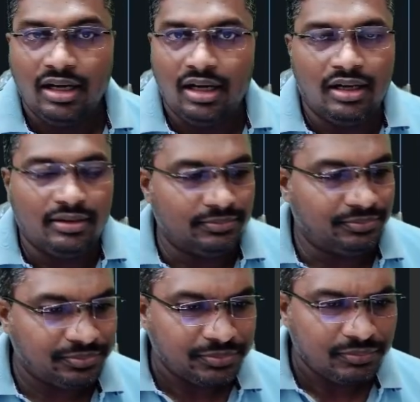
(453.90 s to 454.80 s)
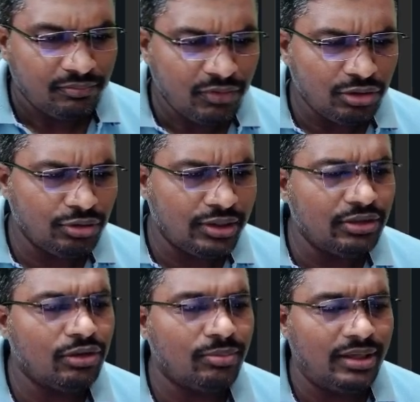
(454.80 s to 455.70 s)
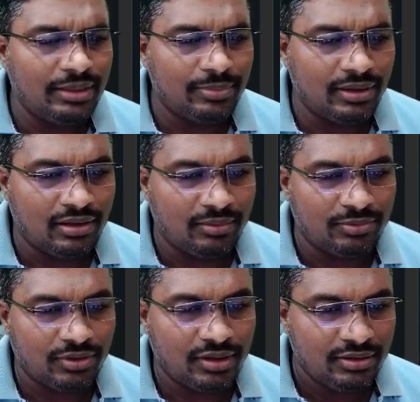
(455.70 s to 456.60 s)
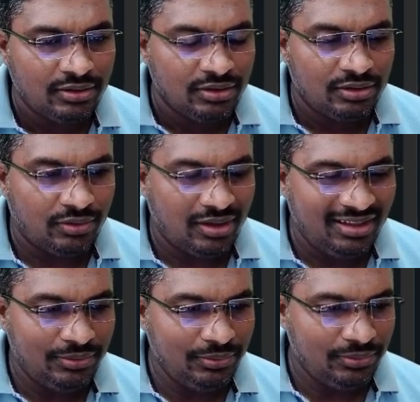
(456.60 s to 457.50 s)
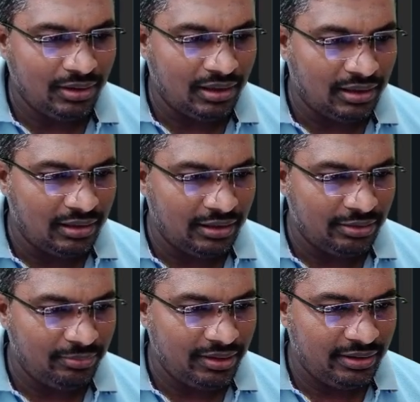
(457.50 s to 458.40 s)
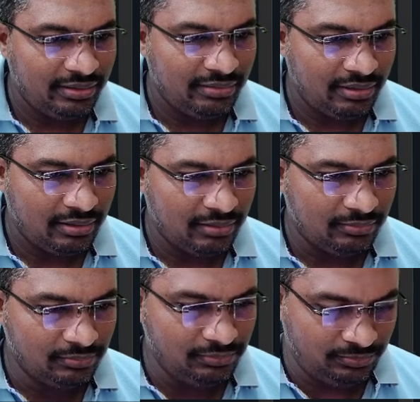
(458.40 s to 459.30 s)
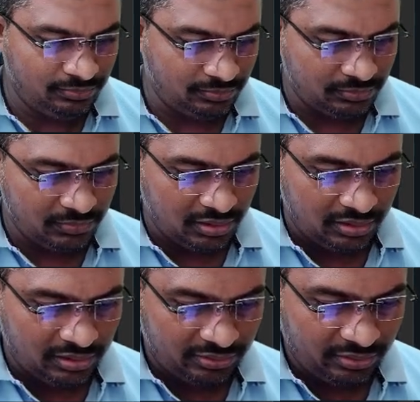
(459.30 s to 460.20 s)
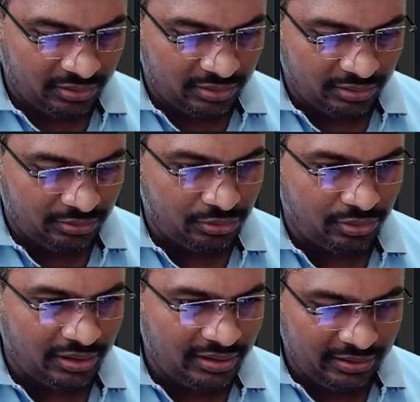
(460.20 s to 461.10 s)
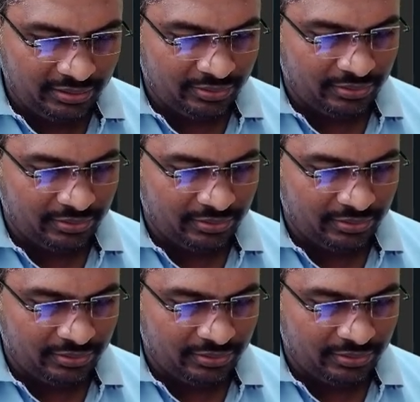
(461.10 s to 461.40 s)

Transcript: Um, Joining over multiple columns. Okay, so what I'll do, let me let's say joined.